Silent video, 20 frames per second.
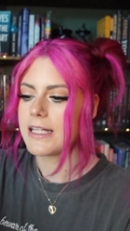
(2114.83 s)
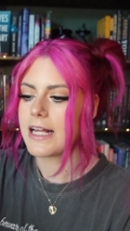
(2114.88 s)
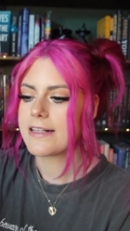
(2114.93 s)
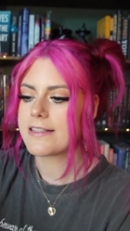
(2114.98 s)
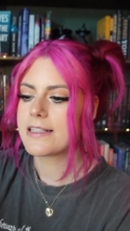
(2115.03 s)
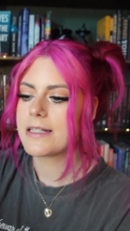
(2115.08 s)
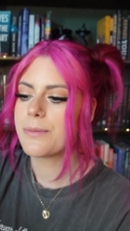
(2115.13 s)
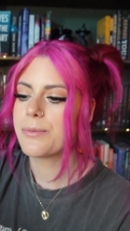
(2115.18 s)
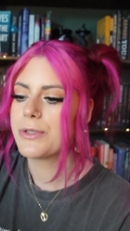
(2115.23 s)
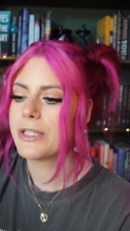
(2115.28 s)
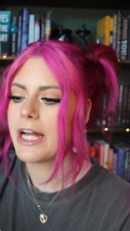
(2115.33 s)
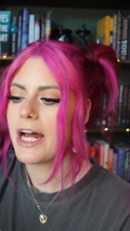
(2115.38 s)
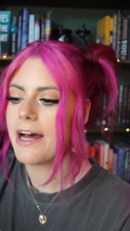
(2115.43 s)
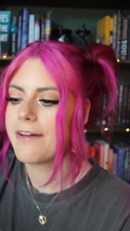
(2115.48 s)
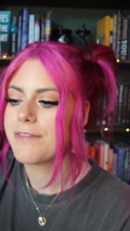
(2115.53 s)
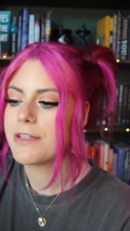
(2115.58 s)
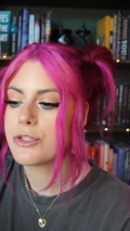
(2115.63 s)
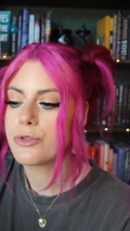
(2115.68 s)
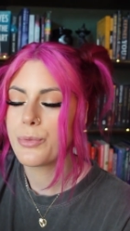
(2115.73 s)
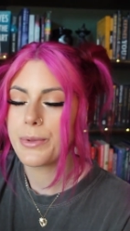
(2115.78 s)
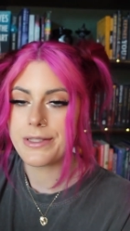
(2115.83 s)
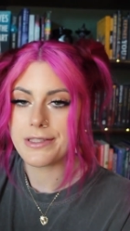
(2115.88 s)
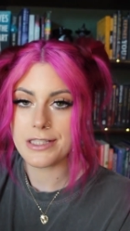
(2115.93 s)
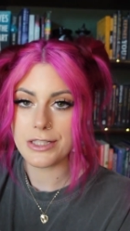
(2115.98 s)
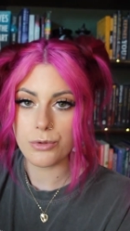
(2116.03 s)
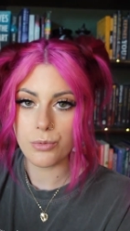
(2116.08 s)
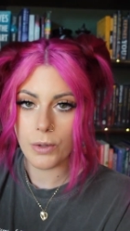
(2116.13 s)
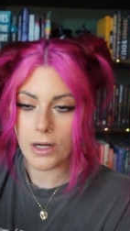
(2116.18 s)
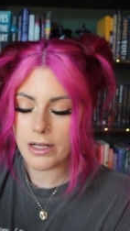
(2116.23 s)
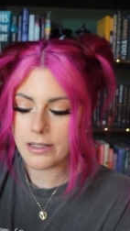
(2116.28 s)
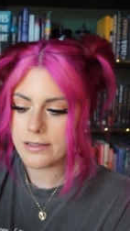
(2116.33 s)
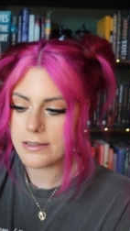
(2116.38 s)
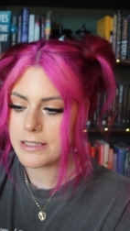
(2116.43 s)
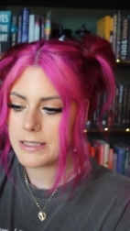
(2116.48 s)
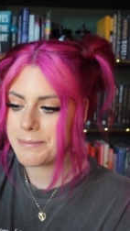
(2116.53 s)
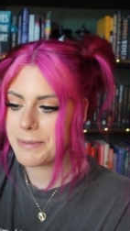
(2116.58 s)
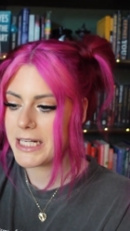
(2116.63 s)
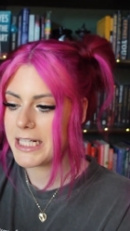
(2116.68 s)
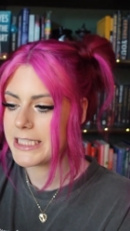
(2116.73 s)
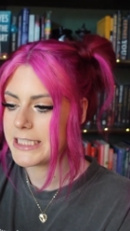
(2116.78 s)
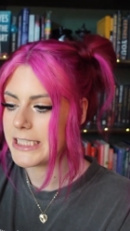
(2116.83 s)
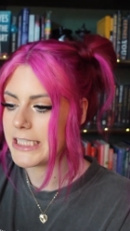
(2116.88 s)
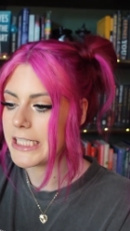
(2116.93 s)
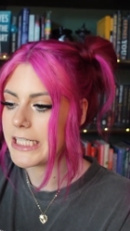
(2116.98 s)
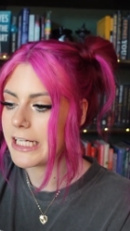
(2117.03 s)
Next up, we have The Twisted Ones by T.